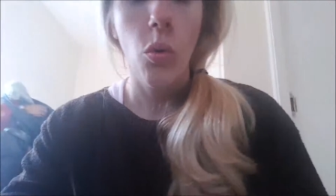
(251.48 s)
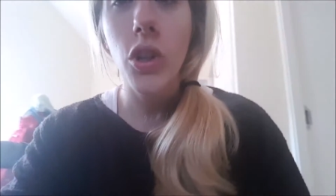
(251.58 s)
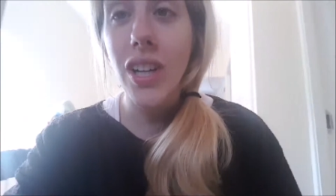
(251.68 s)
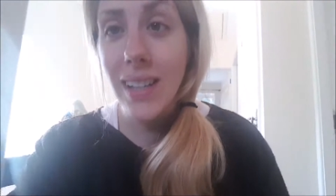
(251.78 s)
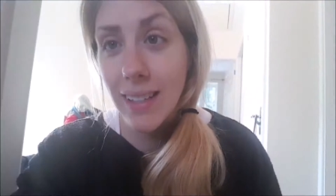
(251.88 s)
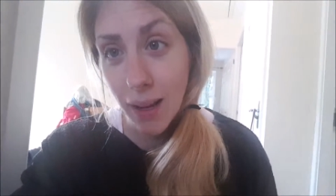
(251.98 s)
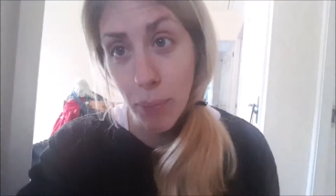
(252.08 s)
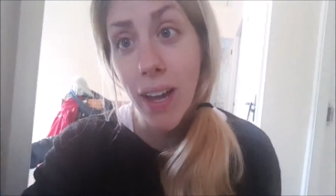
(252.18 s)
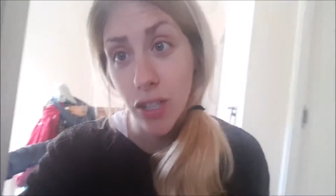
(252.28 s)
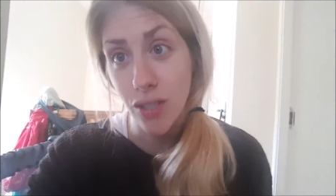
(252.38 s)
Which I did
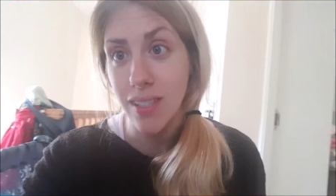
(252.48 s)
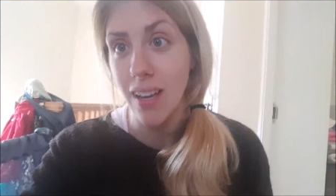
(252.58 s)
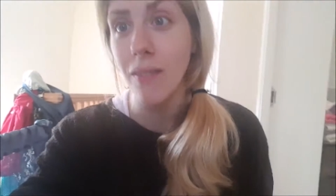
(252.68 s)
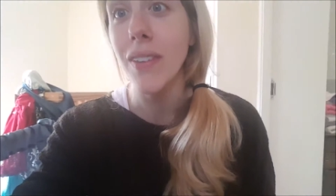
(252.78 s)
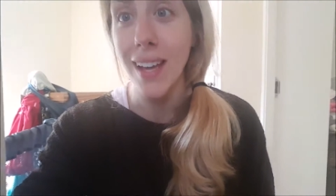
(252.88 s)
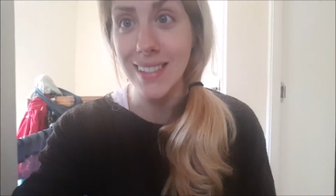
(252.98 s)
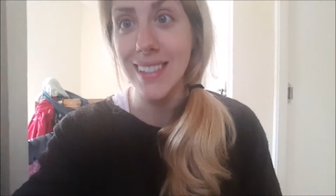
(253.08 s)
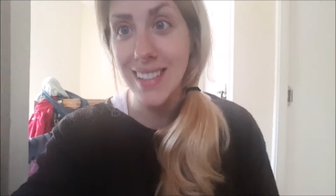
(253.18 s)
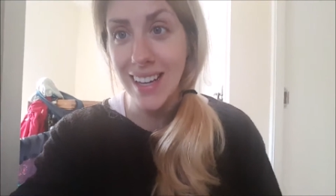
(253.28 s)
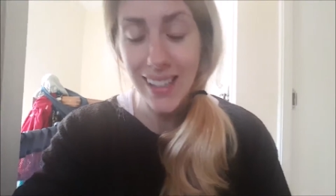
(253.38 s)
take pictures of. Yes,
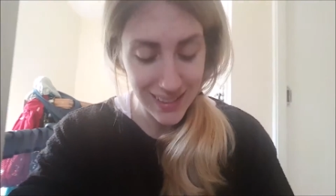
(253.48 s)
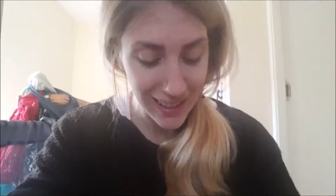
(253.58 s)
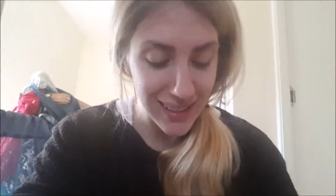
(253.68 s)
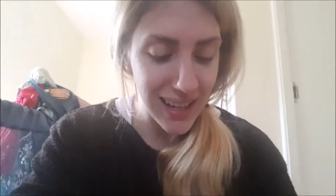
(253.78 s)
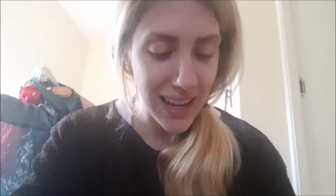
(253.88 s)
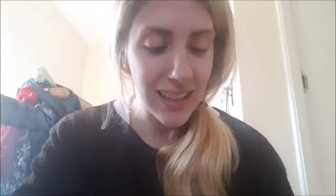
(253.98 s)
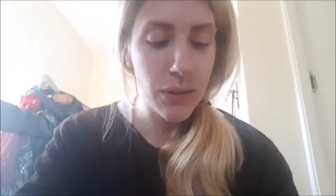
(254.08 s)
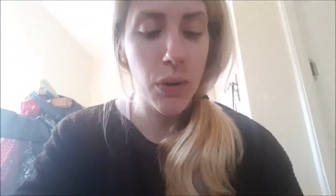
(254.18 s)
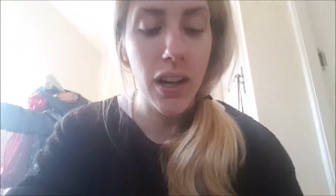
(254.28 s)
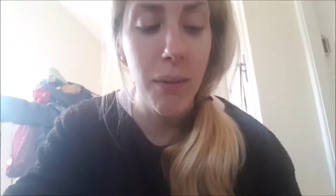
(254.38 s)
it did. I did,
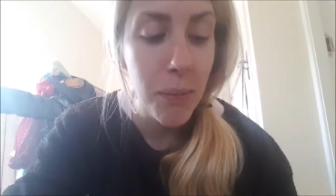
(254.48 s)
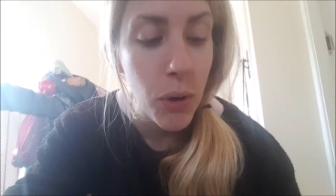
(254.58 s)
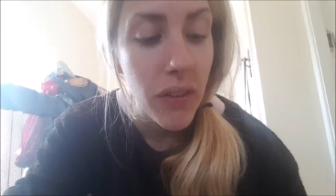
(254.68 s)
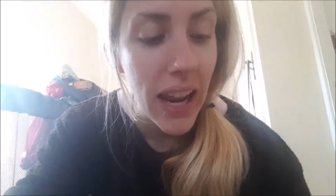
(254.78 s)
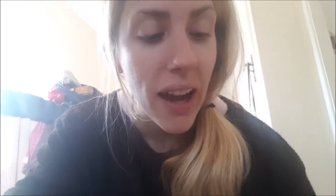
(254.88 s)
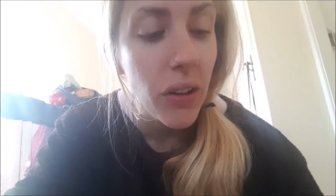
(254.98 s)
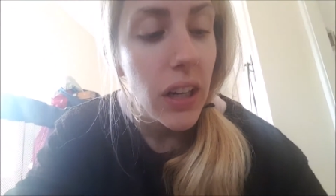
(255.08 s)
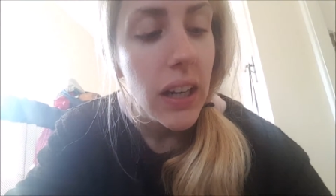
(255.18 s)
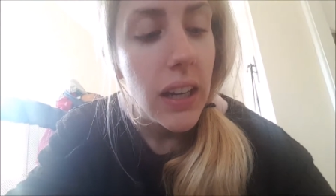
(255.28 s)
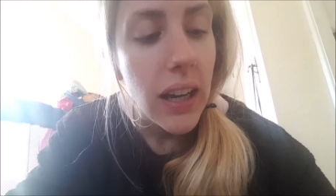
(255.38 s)
because we were going to be moving out.
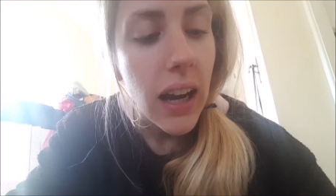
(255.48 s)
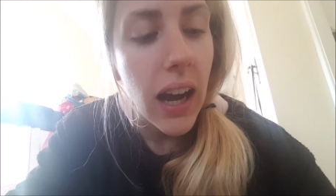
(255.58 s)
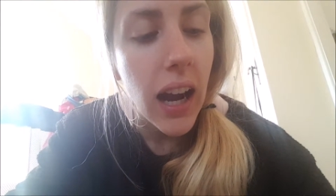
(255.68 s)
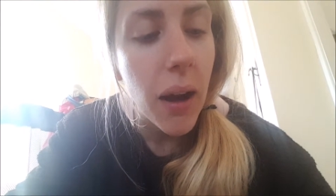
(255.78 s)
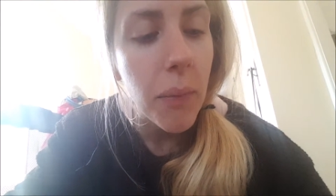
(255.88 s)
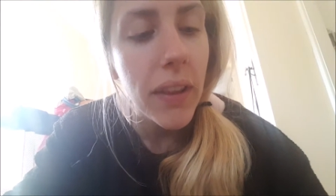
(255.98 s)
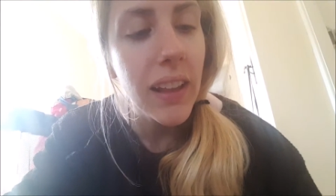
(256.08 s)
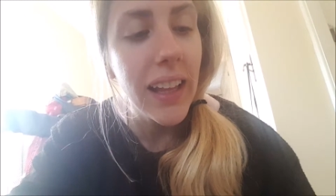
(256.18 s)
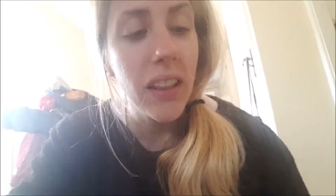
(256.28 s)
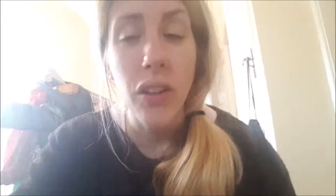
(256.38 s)
Um, and
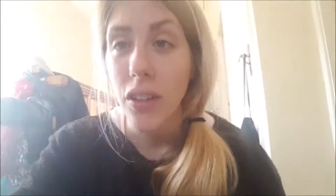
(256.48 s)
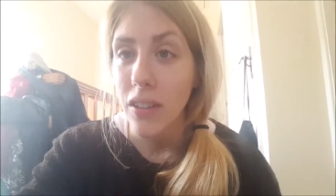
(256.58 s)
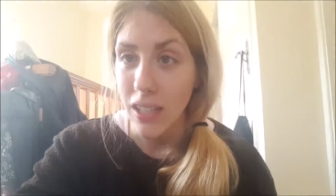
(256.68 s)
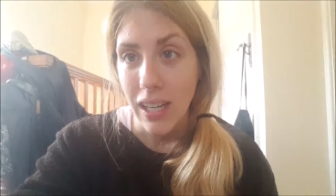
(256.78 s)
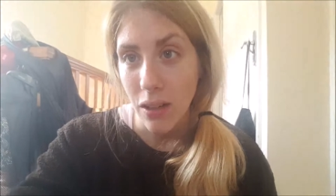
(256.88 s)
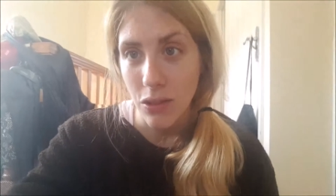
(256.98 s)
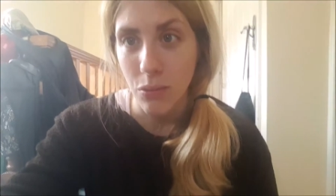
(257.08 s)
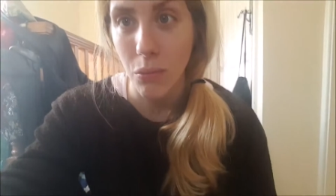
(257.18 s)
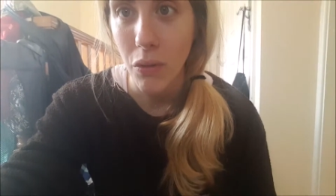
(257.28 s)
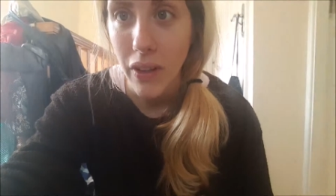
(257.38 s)
the landlord, he knows
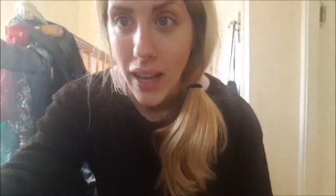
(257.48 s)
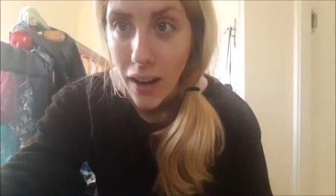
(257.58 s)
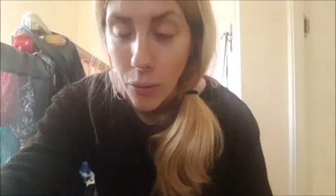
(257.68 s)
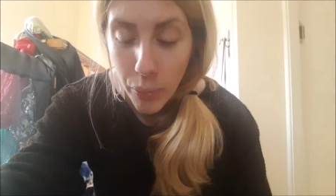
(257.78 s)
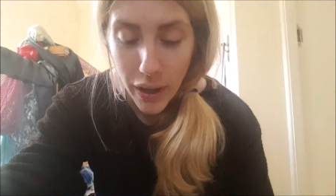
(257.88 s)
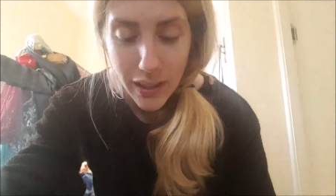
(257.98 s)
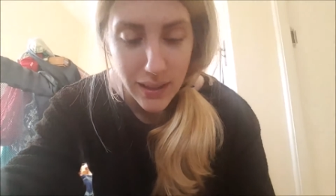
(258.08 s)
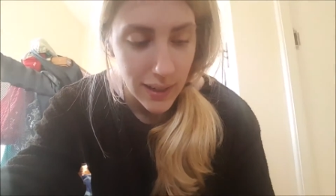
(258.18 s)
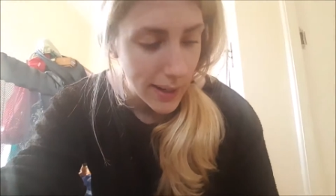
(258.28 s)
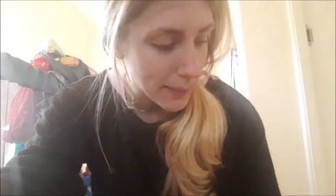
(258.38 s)
we're moving out,
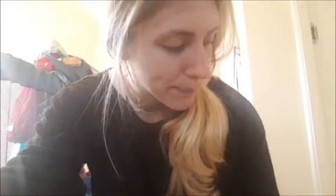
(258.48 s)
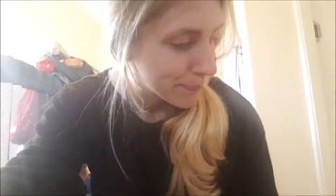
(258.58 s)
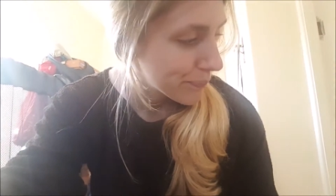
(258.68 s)
but um,